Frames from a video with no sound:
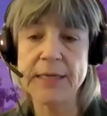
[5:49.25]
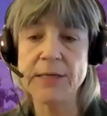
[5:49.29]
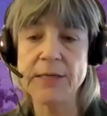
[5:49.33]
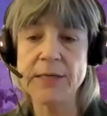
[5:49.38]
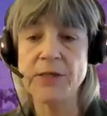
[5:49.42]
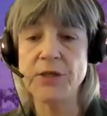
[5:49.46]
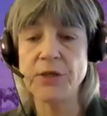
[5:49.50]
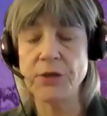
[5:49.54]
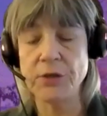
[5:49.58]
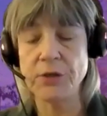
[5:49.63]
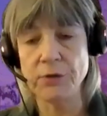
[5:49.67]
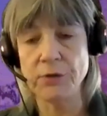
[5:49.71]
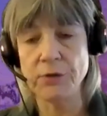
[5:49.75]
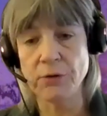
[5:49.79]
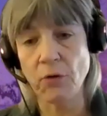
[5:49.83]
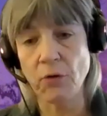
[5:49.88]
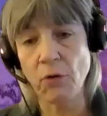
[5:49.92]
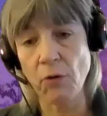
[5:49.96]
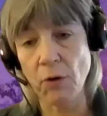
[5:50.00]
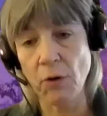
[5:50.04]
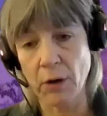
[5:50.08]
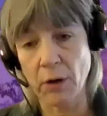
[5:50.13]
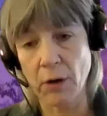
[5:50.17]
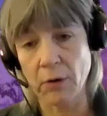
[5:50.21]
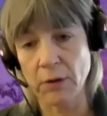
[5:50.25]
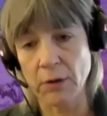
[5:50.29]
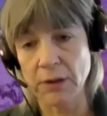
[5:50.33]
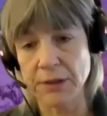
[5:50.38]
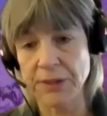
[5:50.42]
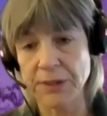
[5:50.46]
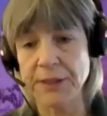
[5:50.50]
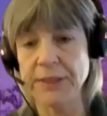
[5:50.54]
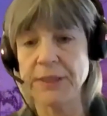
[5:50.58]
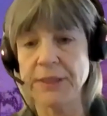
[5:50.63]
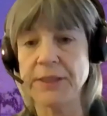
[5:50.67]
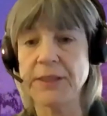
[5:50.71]
into core
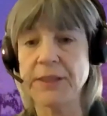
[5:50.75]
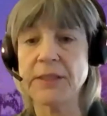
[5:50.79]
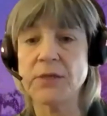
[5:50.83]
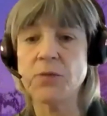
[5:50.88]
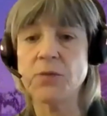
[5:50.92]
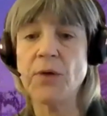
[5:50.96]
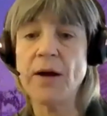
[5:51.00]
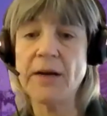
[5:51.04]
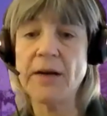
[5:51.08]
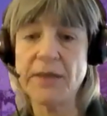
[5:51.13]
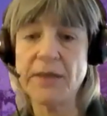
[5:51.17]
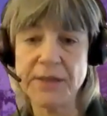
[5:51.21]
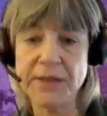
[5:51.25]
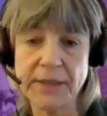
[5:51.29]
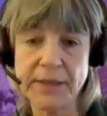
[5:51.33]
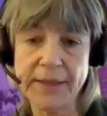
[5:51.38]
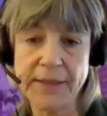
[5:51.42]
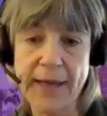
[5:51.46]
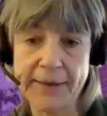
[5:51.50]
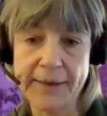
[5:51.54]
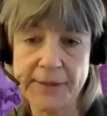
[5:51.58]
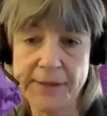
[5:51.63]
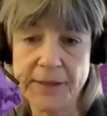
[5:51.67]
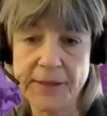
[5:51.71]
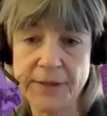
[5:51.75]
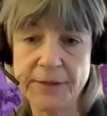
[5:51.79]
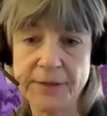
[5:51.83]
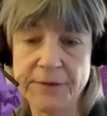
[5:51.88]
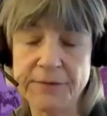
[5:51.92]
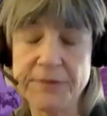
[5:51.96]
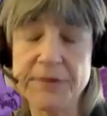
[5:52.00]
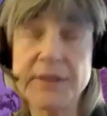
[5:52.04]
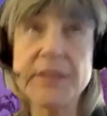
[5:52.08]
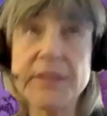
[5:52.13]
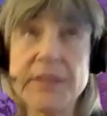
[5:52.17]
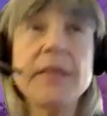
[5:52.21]
courses as well as
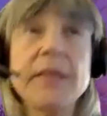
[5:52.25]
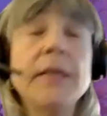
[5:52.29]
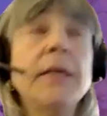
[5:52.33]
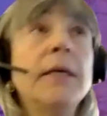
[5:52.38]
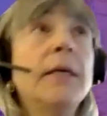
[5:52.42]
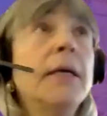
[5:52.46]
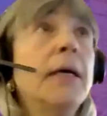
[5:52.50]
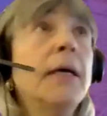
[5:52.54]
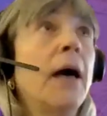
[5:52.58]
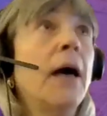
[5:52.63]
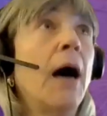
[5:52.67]
electives.